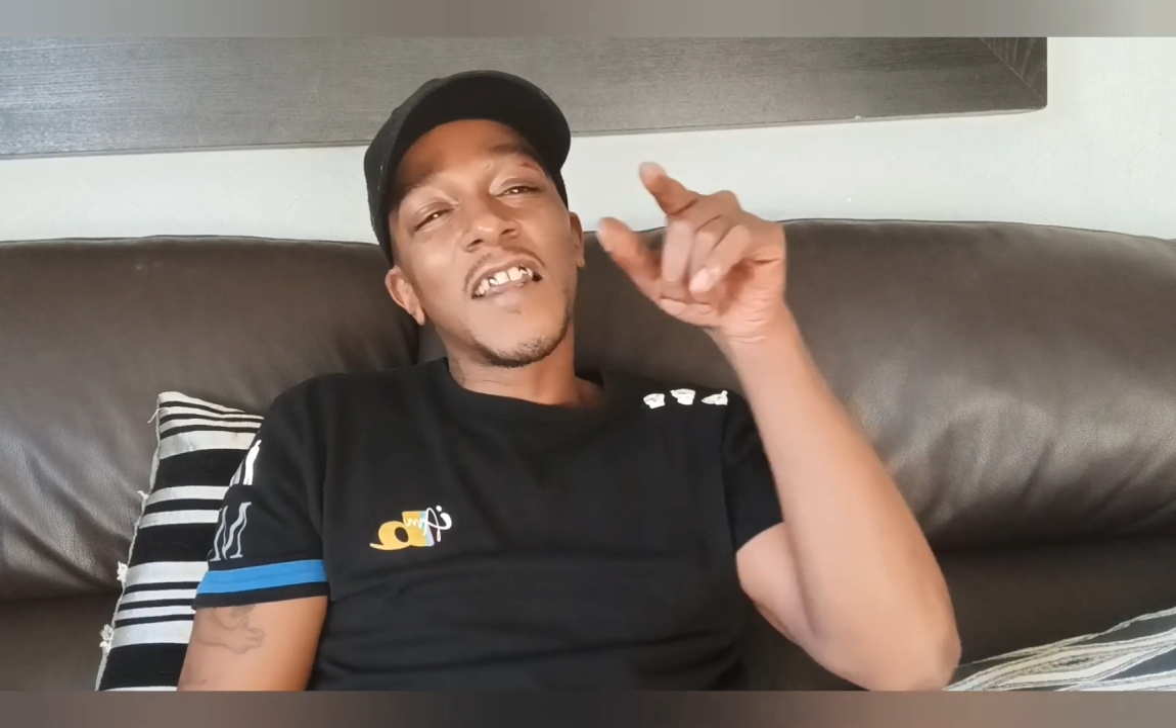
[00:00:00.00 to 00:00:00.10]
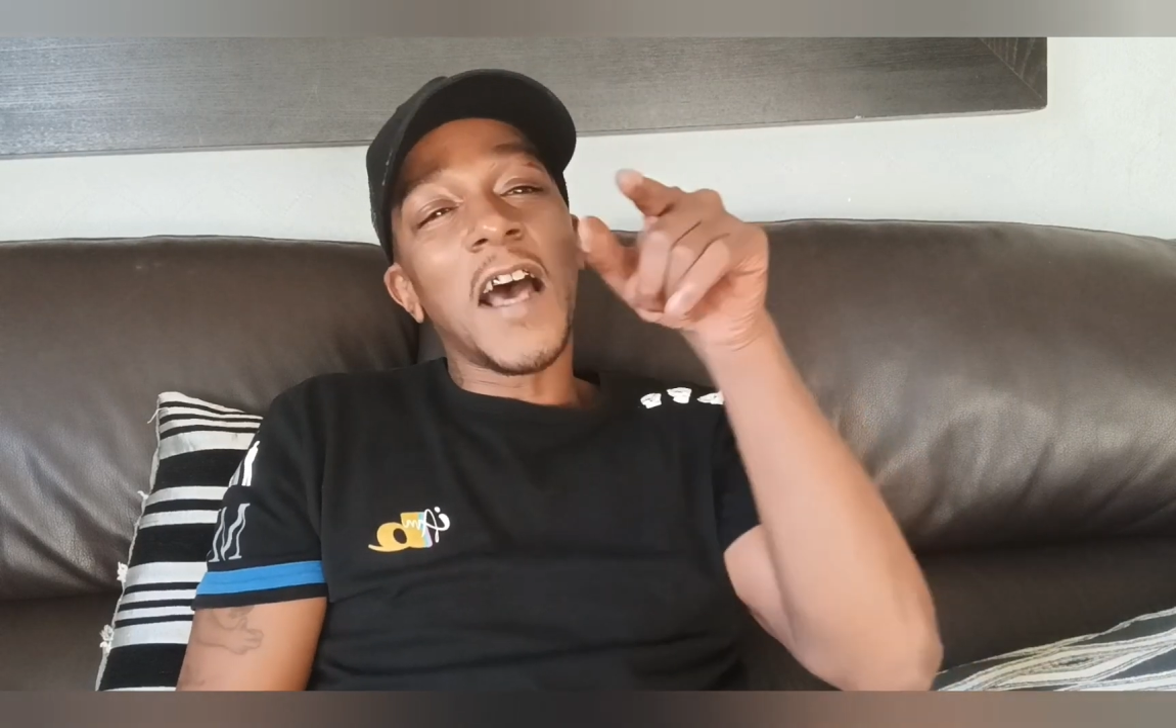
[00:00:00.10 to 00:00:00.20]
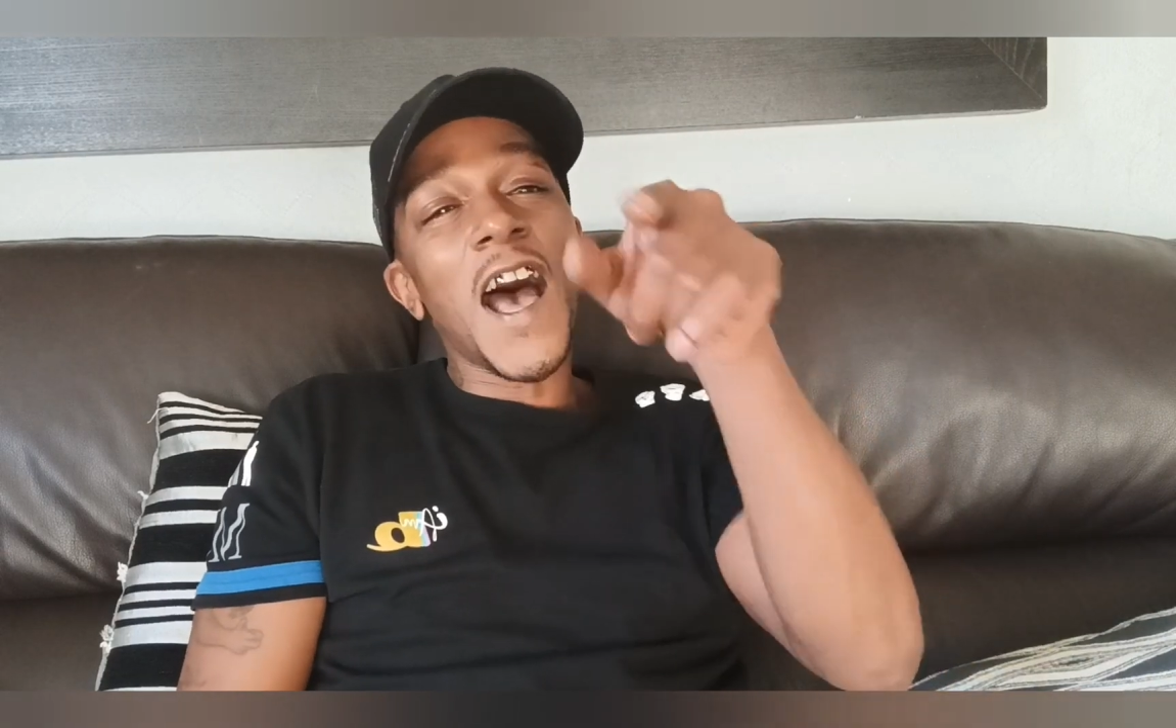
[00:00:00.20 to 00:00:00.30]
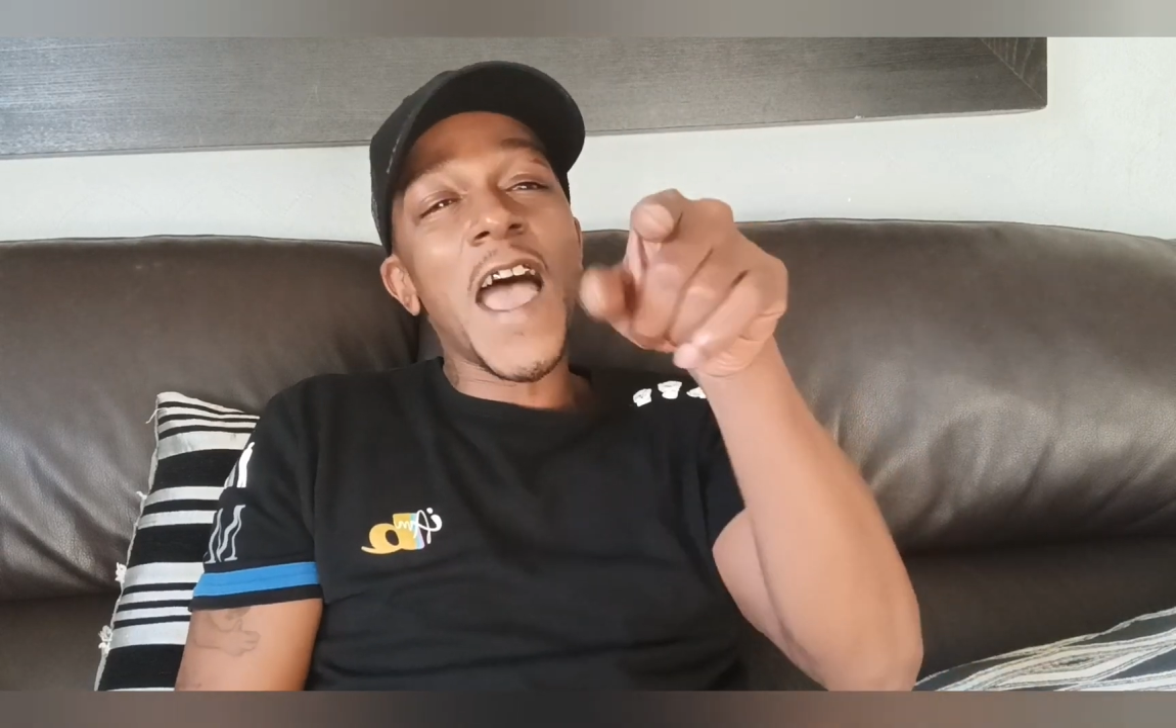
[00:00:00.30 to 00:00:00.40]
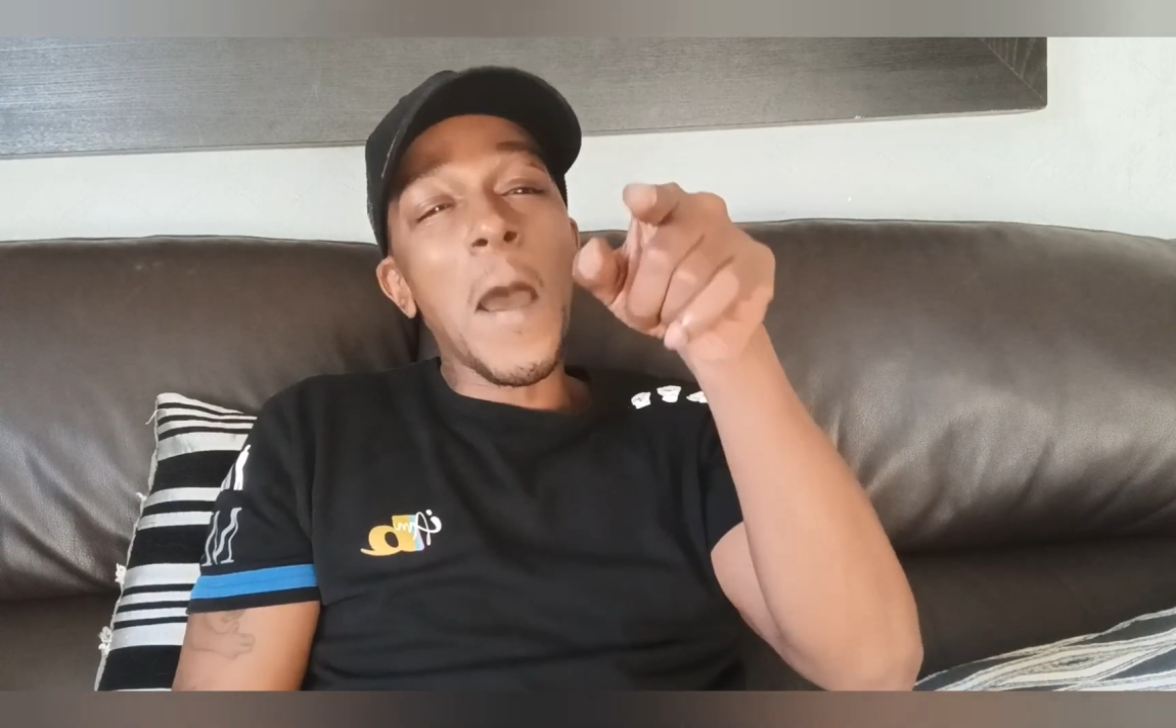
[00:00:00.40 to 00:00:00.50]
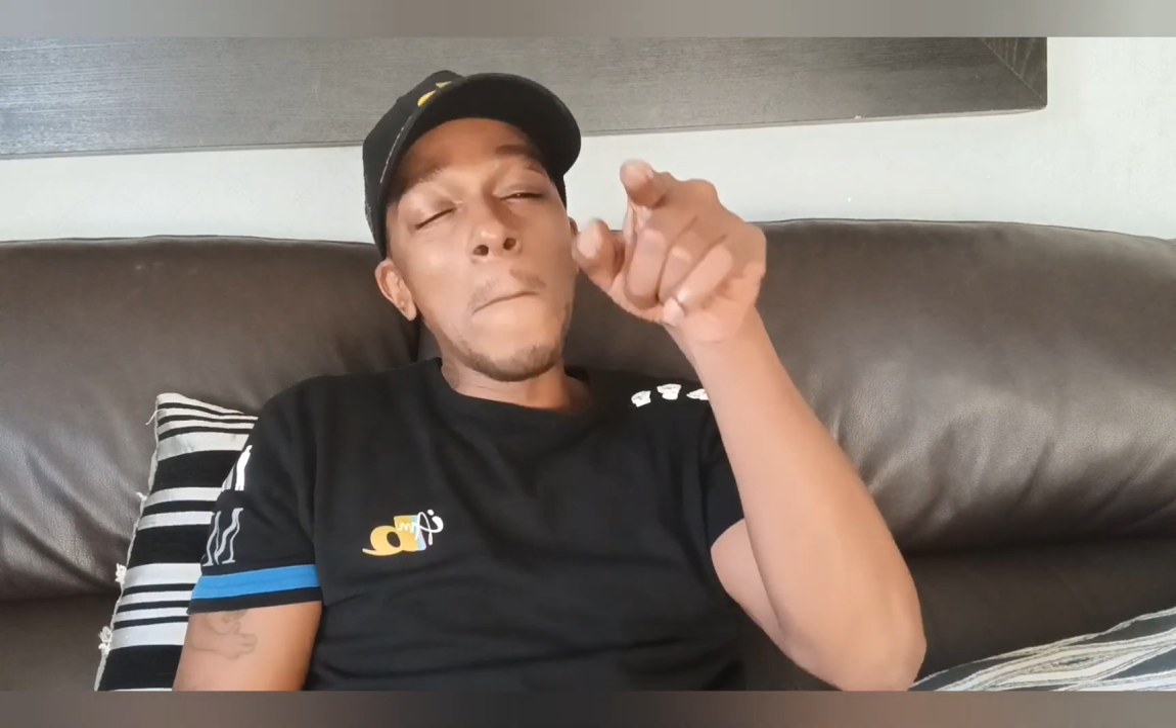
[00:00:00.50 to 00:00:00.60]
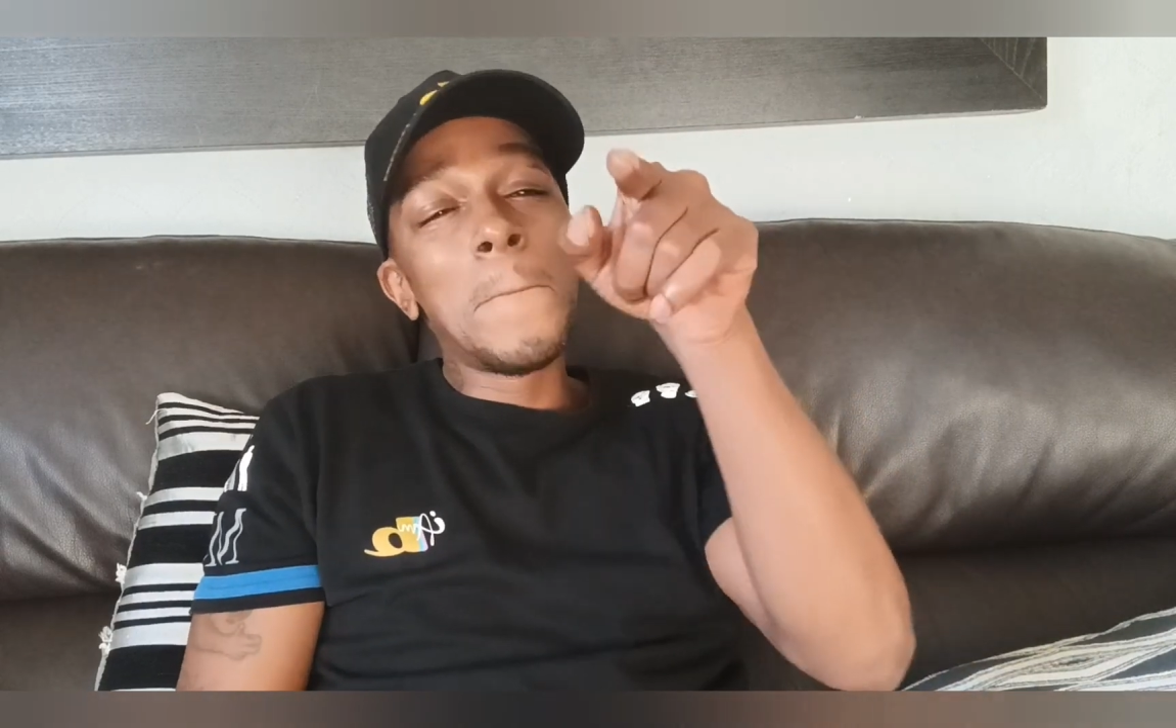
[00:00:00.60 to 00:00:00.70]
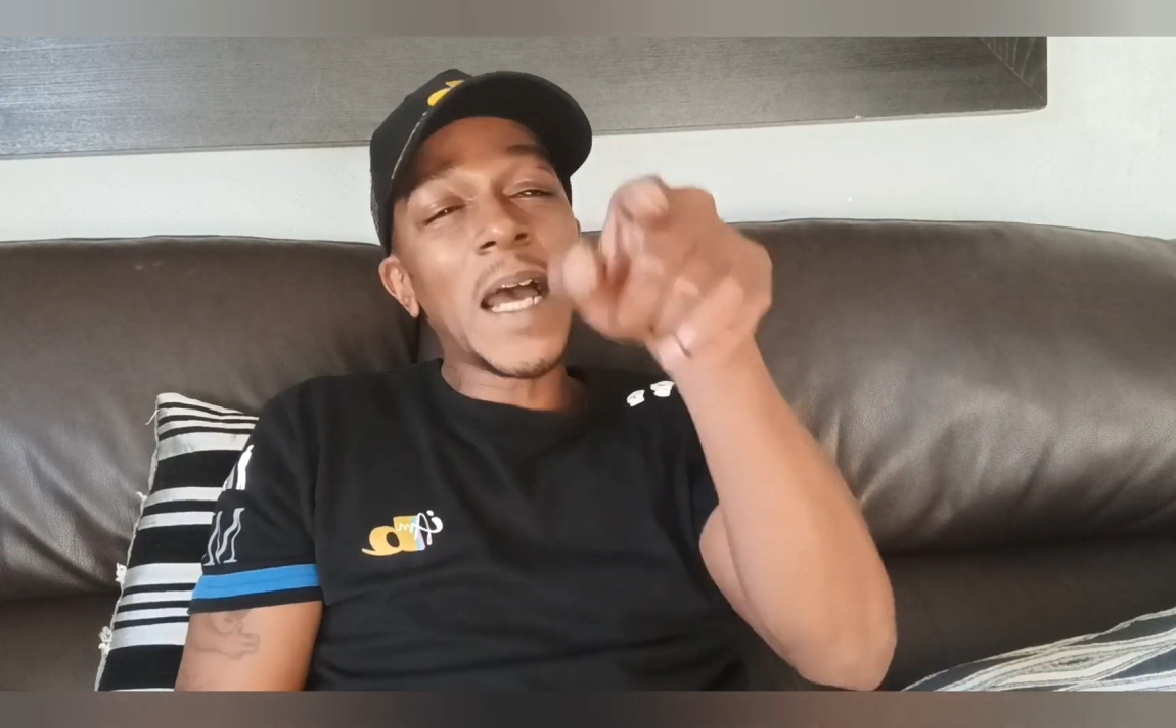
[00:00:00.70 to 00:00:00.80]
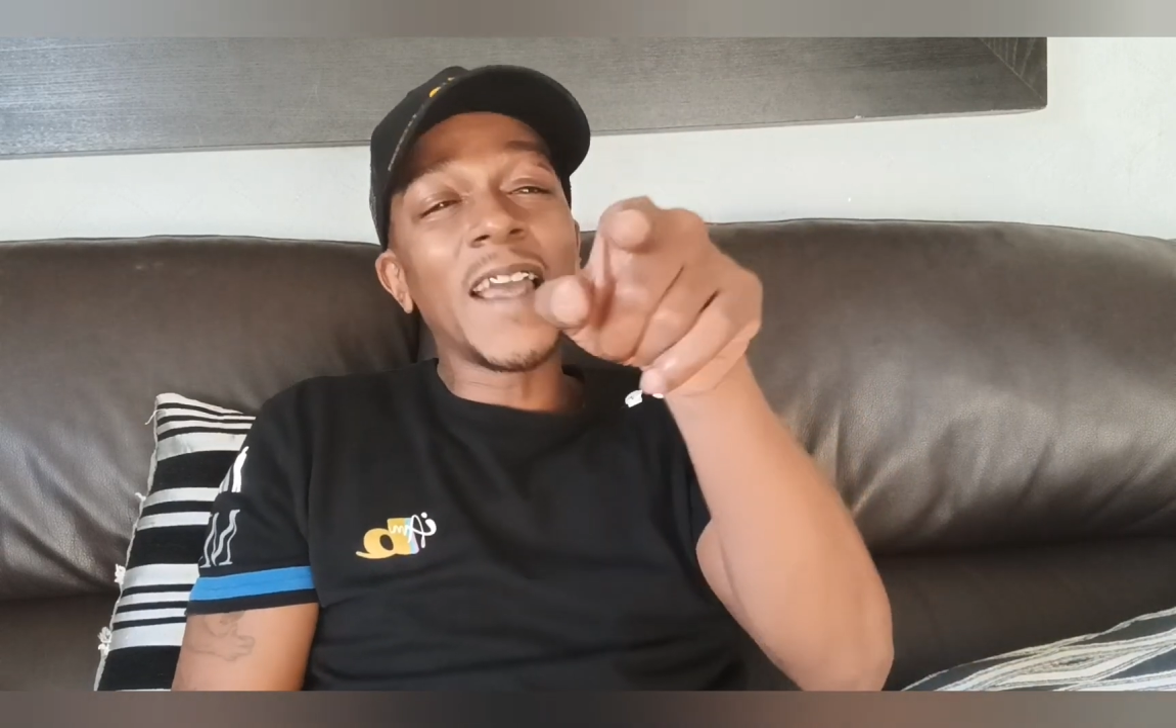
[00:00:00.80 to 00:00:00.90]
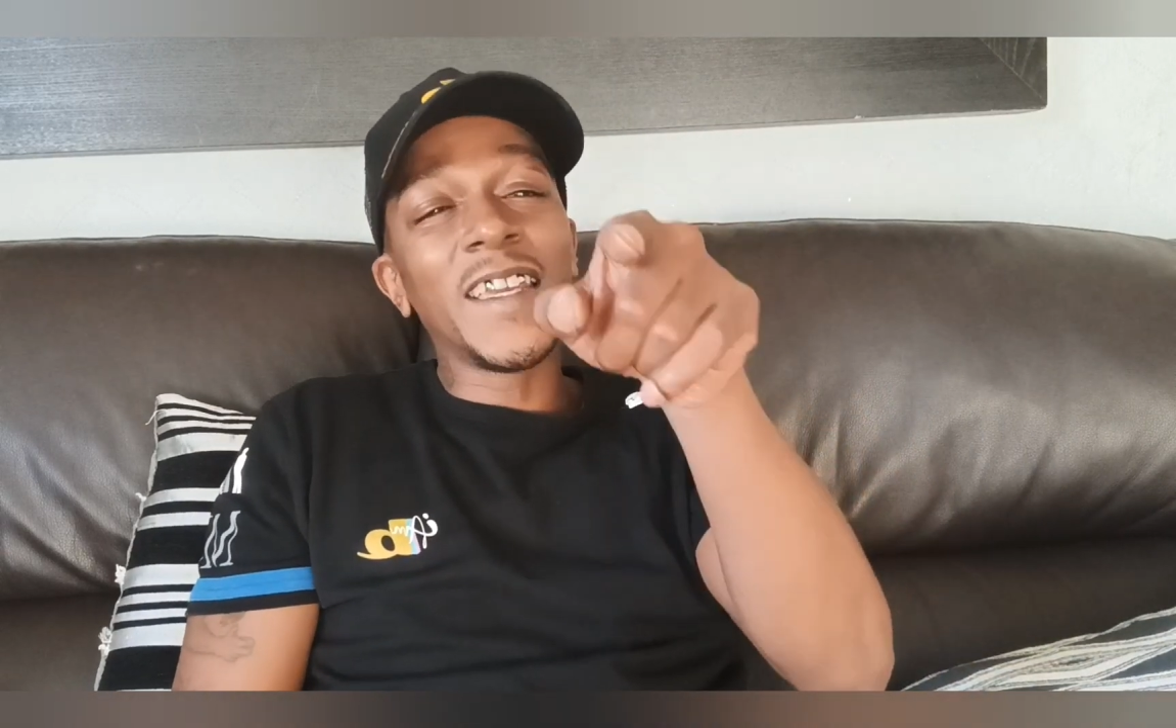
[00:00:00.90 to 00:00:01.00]
I am
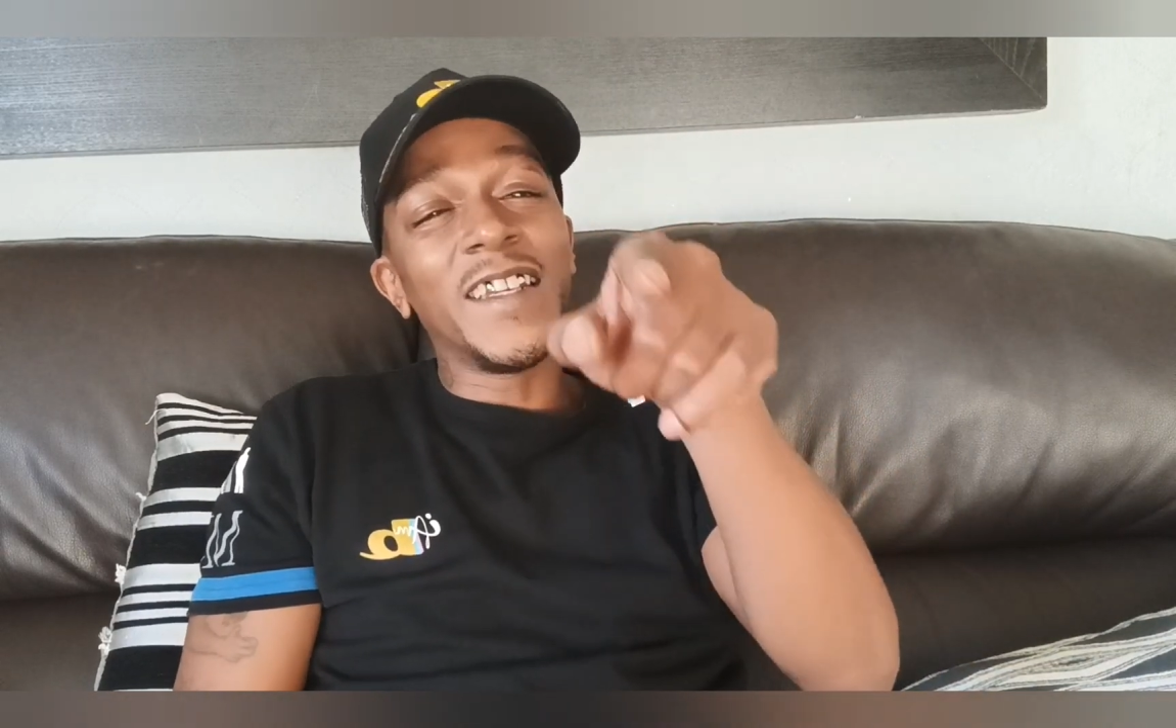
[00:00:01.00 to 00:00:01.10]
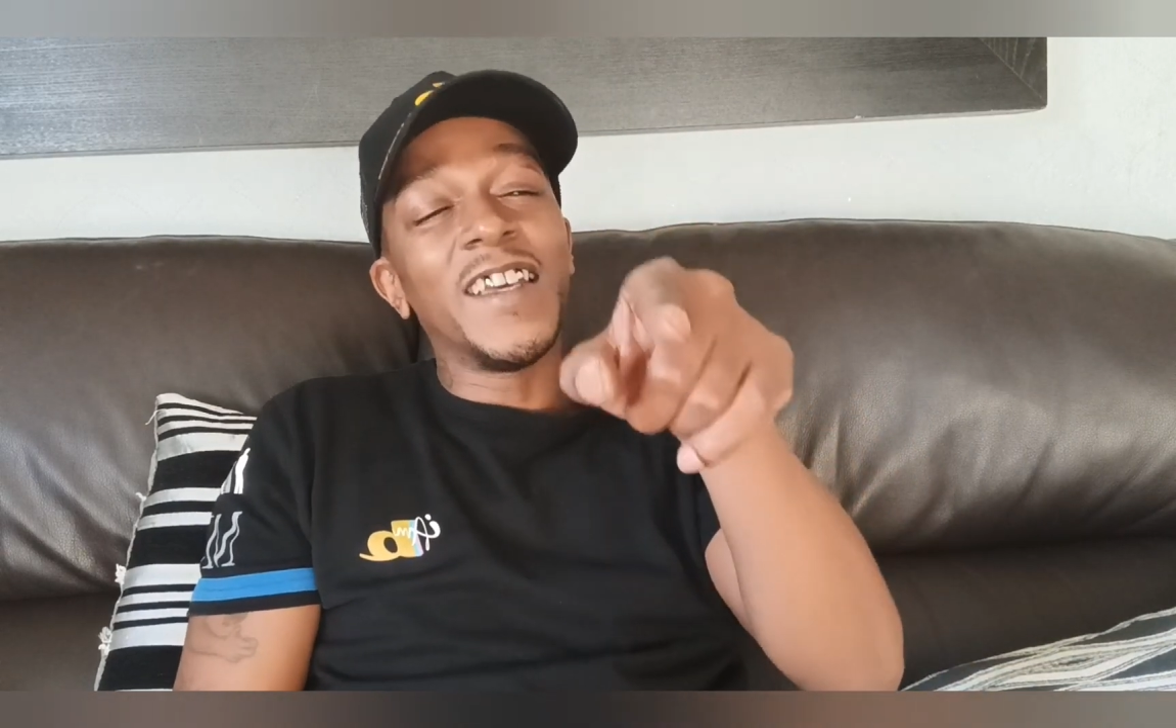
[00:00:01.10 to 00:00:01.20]
banging,